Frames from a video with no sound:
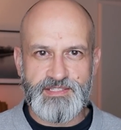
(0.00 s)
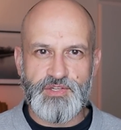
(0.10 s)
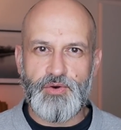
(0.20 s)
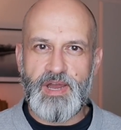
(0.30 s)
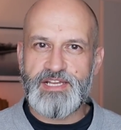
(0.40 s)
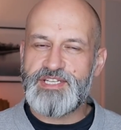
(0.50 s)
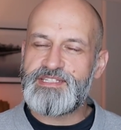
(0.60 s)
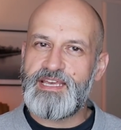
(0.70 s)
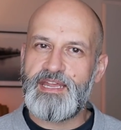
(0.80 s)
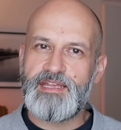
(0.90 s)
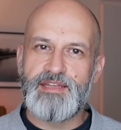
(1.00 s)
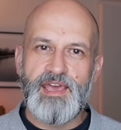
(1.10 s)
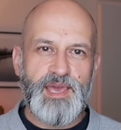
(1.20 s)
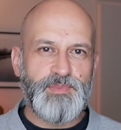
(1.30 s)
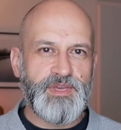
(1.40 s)
So I just said it
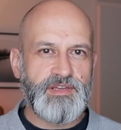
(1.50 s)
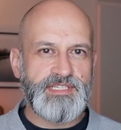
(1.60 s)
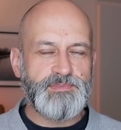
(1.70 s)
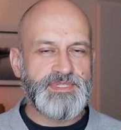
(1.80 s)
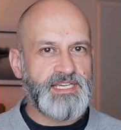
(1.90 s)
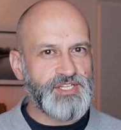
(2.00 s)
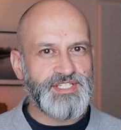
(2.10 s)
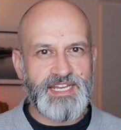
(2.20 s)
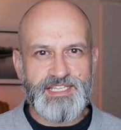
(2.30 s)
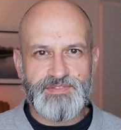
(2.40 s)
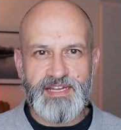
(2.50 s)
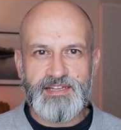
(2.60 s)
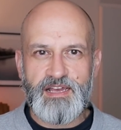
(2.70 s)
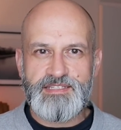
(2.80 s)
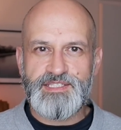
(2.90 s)
because I'm such a satisfied
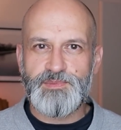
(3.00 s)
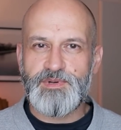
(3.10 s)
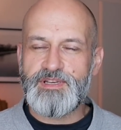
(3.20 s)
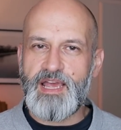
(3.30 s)
customer,